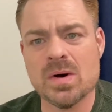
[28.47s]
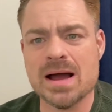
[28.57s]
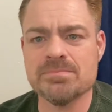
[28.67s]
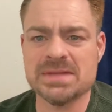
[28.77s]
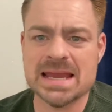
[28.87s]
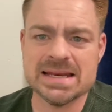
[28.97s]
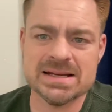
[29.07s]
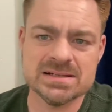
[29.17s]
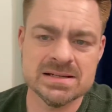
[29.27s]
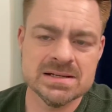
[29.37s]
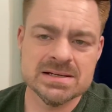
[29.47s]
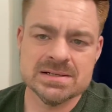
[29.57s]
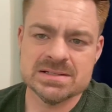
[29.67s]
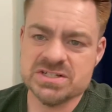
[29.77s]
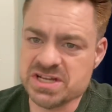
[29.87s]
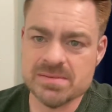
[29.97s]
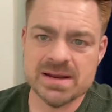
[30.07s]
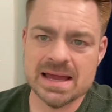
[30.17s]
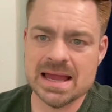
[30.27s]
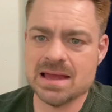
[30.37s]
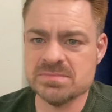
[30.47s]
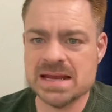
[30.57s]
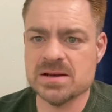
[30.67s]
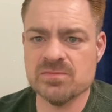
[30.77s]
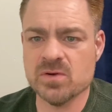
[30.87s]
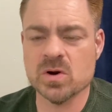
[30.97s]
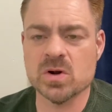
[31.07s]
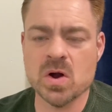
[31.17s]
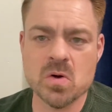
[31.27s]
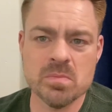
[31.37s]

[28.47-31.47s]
I'm dating a Gemini, I'm dating a Virgo.